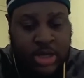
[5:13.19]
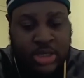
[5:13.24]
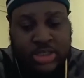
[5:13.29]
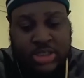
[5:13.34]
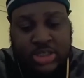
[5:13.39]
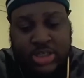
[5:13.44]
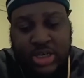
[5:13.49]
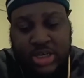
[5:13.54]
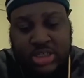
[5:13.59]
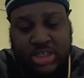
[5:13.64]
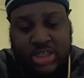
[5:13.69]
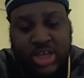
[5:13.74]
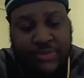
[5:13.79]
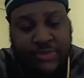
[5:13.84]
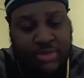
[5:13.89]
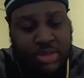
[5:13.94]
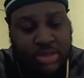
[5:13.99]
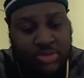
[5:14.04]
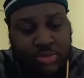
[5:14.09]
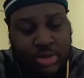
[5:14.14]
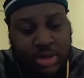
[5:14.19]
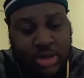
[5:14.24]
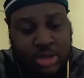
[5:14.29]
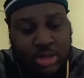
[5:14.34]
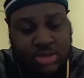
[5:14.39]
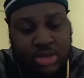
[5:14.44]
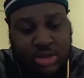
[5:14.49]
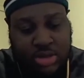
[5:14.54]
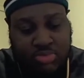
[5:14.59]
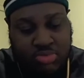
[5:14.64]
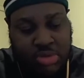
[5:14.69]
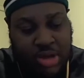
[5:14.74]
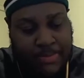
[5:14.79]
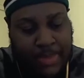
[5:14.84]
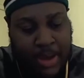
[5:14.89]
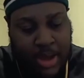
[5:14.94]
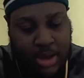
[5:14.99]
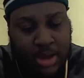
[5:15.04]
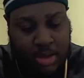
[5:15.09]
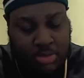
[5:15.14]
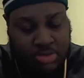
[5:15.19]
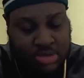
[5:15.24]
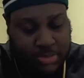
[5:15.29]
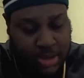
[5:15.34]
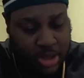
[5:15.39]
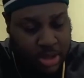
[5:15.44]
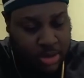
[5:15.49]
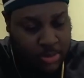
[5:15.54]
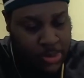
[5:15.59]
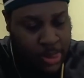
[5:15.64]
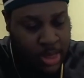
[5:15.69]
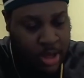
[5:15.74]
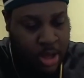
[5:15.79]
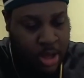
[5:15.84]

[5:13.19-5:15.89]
6'7", 303 pounds, man.